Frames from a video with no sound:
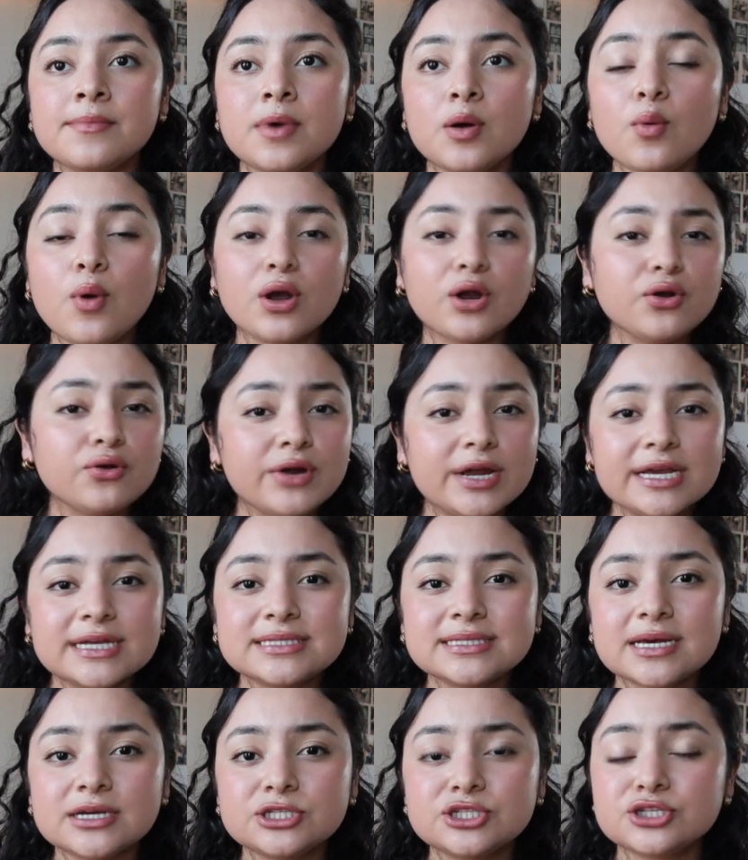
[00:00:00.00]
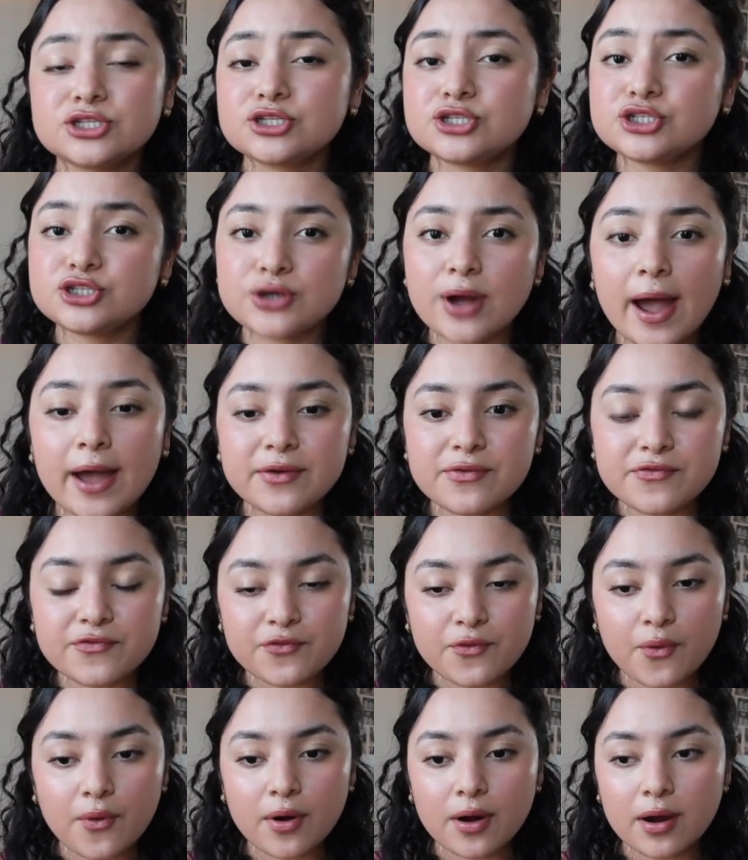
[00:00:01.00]
what grades I should strive
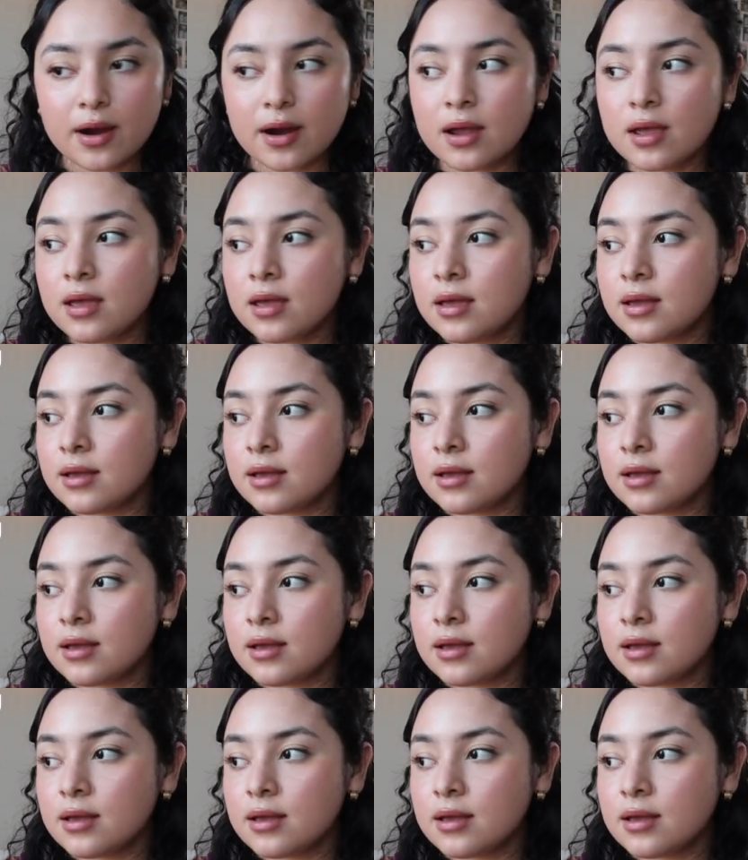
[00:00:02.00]
for,